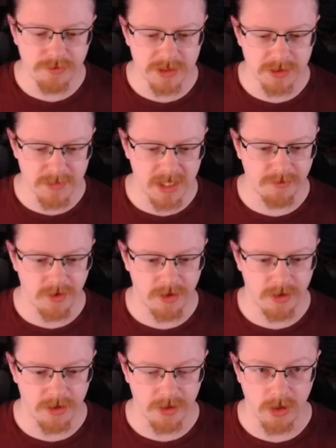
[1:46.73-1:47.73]
of you may have
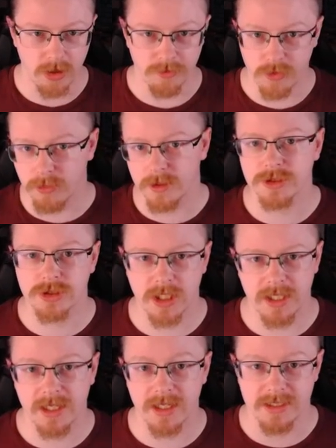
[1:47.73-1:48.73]
heard of Cobalt
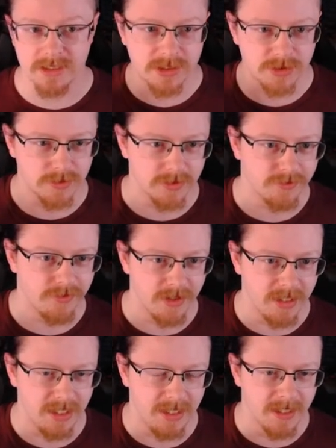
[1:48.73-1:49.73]
Strike. It's sort of
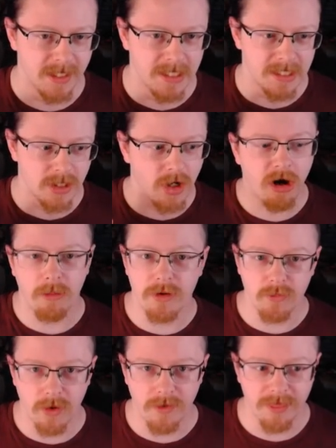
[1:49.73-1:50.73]
the
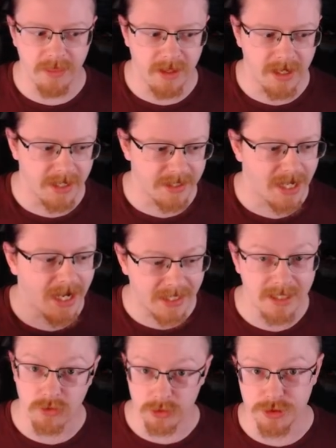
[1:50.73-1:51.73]
common one that
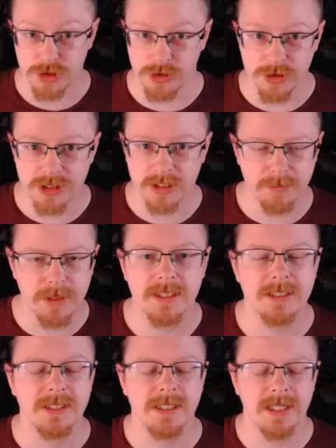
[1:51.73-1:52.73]
hacking groups use at the
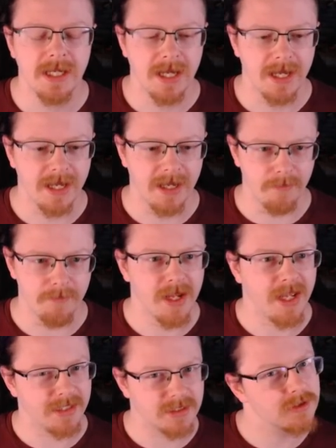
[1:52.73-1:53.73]
minute.
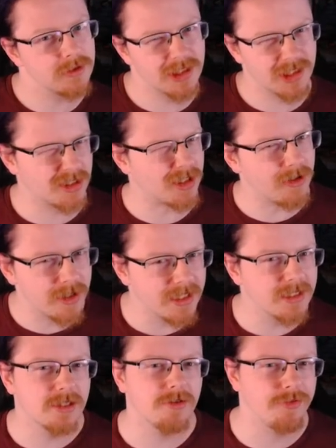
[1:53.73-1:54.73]
It's
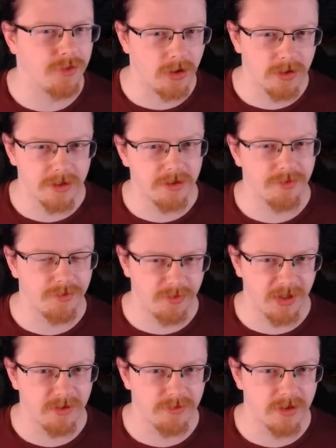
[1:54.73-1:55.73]
starting to fall out of
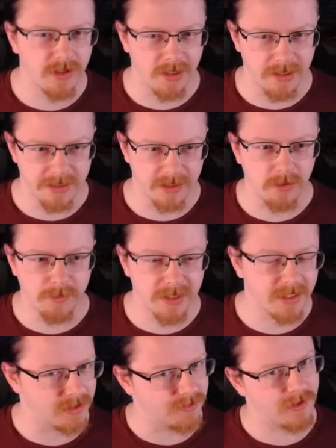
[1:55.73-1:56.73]
favor a little bit.
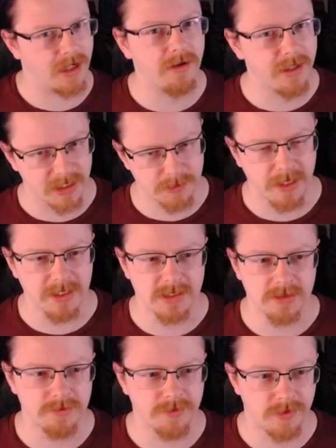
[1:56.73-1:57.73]
It's very
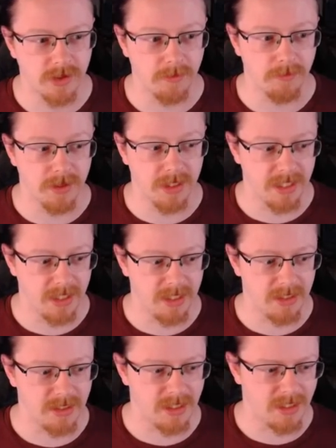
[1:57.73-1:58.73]
expensive from
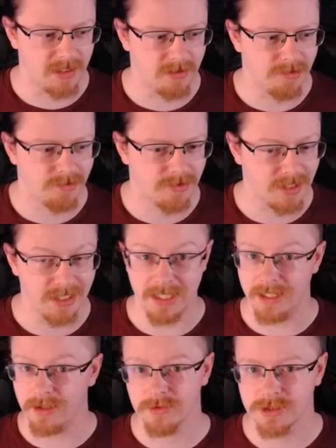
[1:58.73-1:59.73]
a
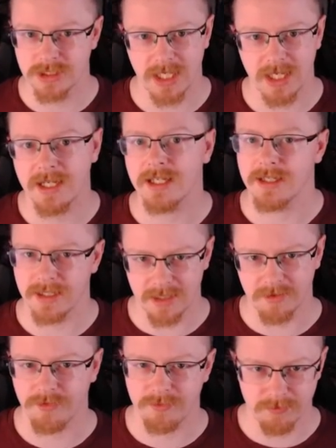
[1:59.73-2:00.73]
legal side. Like,
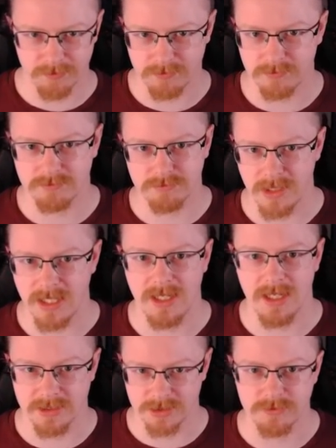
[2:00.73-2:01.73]
if
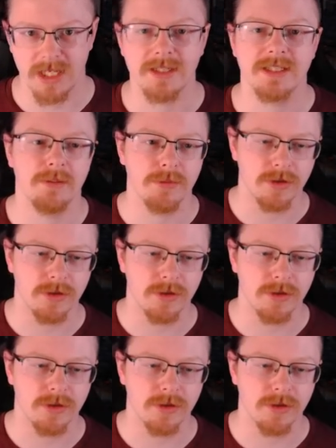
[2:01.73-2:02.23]
me as a red team